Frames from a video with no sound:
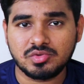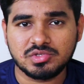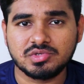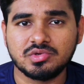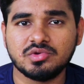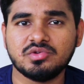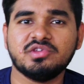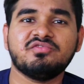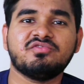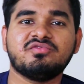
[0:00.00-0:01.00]
tool so
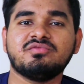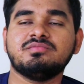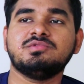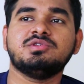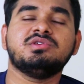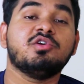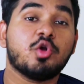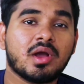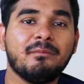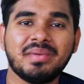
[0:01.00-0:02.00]
if
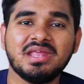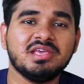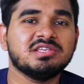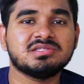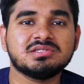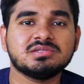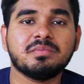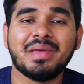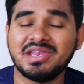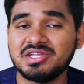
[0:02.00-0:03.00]
your company is
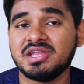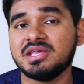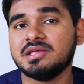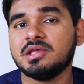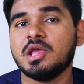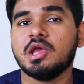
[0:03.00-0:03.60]
maintaining